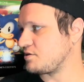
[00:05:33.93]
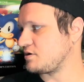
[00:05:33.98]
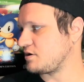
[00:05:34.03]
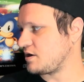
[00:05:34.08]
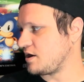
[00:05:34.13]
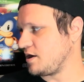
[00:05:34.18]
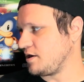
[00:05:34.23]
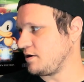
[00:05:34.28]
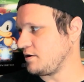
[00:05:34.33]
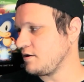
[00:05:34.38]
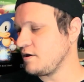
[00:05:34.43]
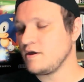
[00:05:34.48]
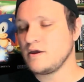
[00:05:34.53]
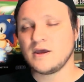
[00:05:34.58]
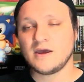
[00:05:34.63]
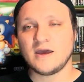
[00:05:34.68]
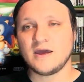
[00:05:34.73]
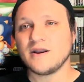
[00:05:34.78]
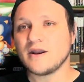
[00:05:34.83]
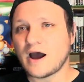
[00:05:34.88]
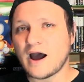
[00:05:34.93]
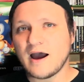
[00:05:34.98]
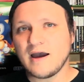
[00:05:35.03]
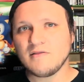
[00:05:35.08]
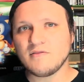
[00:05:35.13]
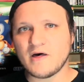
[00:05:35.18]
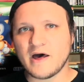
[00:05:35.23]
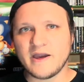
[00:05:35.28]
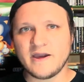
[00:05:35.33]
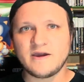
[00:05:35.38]
cake. And I
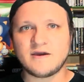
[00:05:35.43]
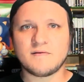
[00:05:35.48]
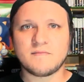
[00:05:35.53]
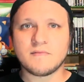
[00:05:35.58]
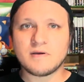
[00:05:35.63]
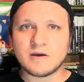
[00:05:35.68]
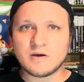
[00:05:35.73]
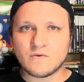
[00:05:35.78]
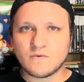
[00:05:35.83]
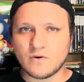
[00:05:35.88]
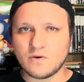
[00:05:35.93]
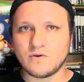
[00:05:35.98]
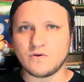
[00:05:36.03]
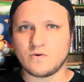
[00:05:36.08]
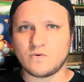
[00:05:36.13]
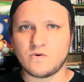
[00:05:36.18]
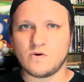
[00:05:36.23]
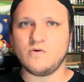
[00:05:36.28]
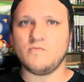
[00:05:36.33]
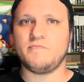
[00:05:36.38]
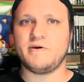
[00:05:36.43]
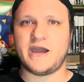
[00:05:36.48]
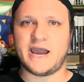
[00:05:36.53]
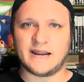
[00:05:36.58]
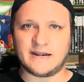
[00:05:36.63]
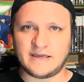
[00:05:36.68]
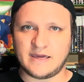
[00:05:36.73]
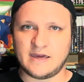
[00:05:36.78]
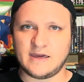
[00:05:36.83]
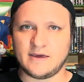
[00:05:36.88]
like quote unquote bad
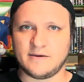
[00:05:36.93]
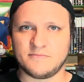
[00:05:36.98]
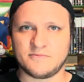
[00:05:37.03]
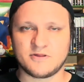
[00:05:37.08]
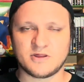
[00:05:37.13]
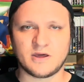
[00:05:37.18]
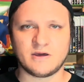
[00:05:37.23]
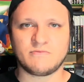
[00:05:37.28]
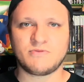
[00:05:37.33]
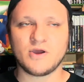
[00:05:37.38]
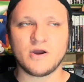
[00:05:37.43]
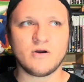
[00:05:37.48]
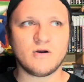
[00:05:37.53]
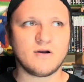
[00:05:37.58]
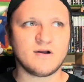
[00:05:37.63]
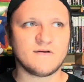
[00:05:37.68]
games. Like there are